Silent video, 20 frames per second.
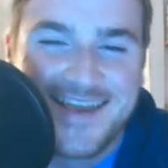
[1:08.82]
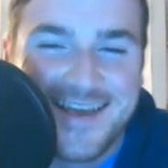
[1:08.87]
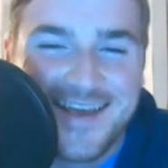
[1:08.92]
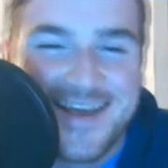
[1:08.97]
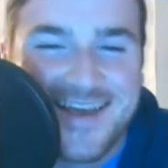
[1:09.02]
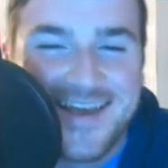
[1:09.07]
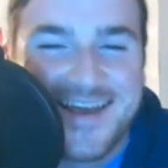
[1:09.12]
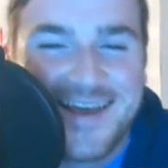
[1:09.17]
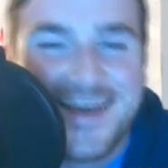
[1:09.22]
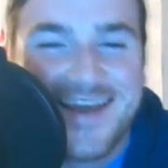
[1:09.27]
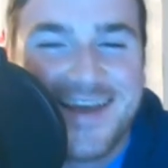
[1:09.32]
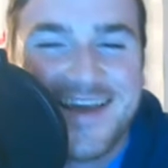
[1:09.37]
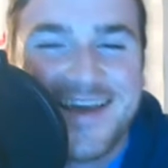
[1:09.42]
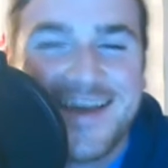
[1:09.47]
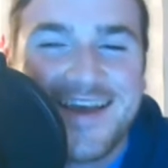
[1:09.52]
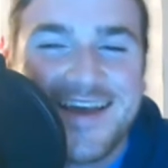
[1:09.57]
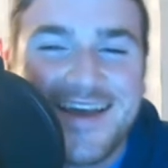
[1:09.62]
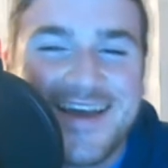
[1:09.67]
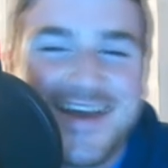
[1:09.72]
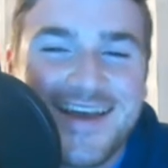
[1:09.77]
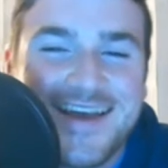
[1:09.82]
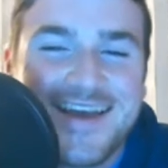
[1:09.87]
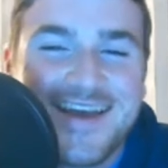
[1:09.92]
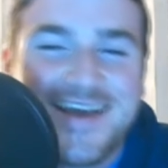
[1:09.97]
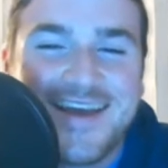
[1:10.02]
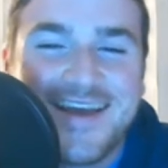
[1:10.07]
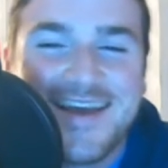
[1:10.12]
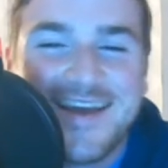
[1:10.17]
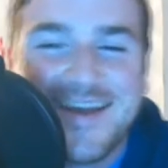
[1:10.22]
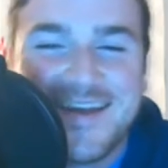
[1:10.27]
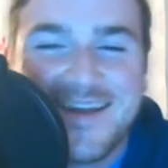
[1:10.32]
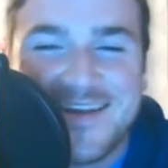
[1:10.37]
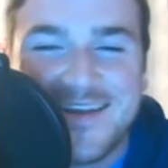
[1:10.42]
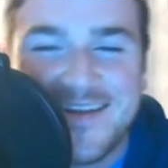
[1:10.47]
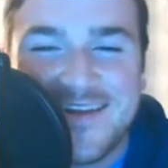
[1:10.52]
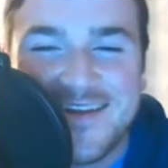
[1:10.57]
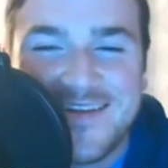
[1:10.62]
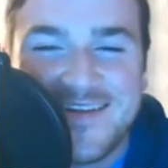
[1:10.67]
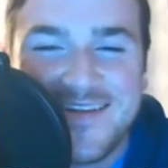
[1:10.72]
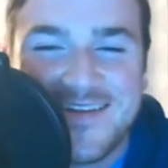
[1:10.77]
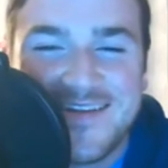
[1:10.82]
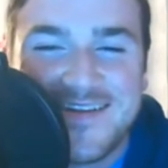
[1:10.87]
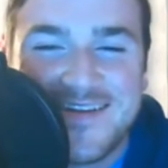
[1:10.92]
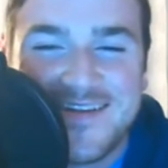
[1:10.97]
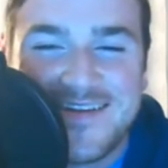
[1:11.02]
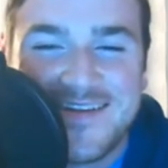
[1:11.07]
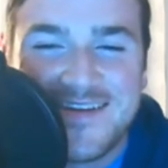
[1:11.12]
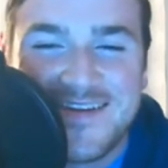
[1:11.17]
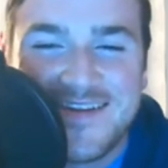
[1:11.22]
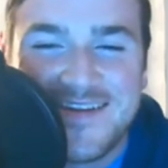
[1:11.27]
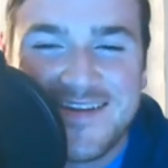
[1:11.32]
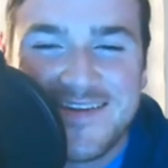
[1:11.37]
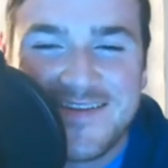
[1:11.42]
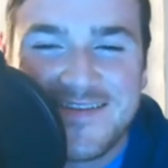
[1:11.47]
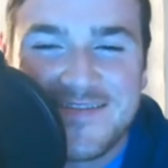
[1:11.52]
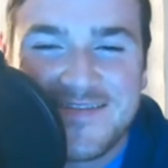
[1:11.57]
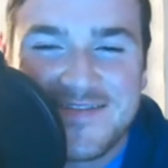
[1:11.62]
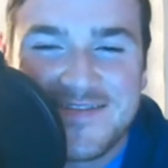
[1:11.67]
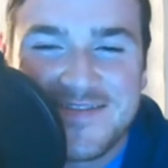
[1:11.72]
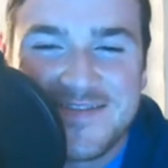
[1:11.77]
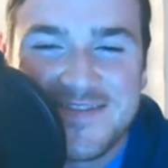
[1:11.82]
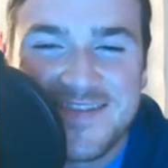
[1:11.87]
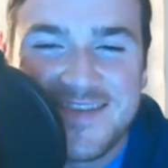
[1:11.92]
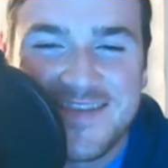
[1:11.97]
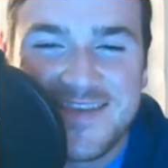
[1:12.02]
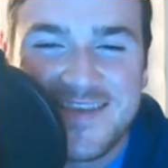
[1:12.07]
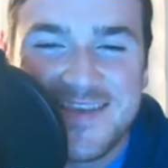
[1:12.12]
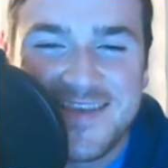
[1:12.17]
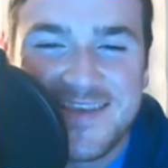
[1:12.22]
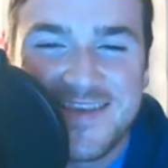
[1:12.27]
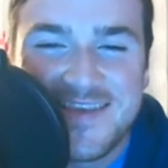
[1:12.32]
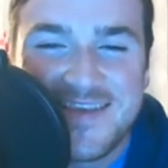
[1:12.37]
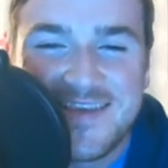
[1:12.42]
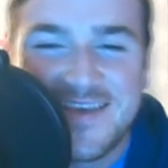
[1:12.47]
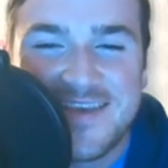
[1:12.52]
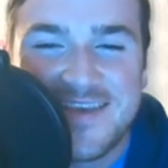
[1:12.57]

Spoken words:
(silent)